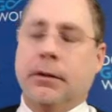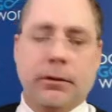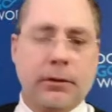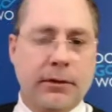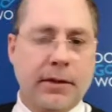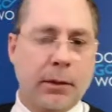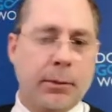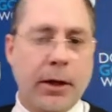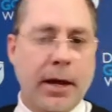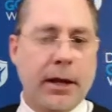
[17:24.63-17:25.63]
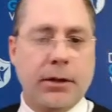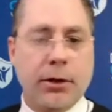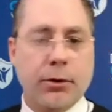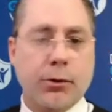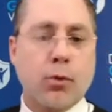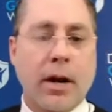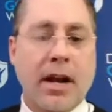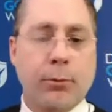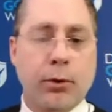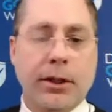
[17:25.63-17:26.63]
to tell me, hey, here's what
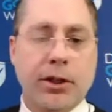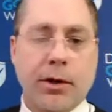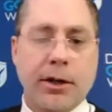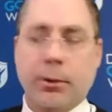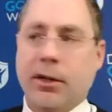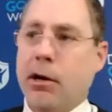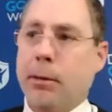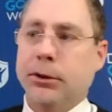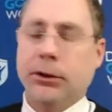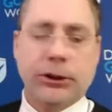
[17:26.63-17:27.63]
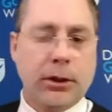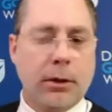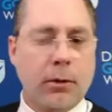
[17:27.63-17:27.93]
I'm really trying to accomplish,